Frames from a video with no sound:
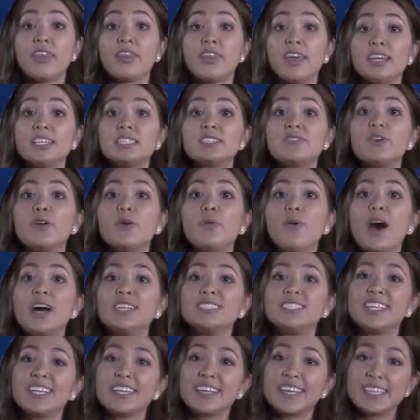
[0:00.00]
Thanks for
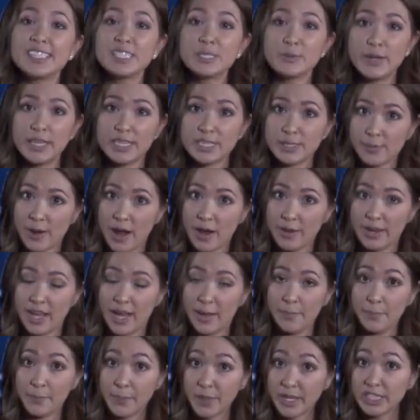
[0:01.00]
watching this week's
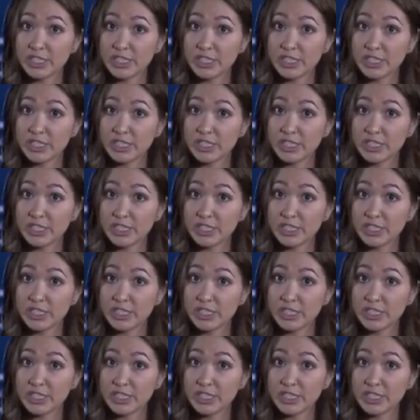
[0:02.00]
Roundup.